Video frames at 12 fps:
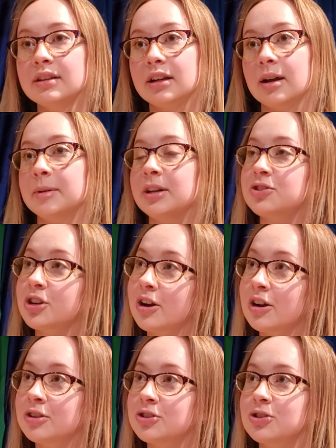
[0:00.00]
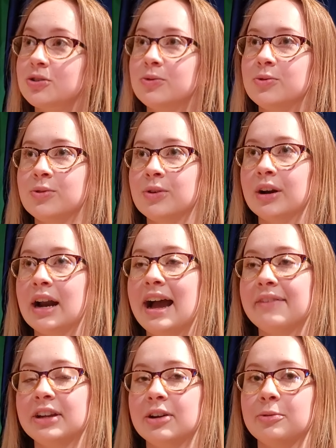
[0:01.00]
coming to church or
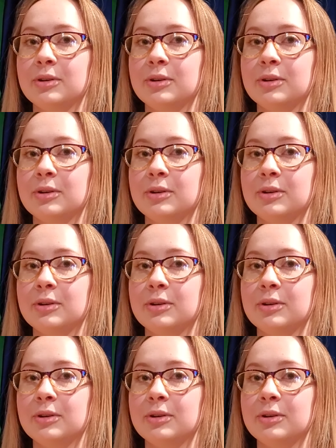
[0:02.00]
having a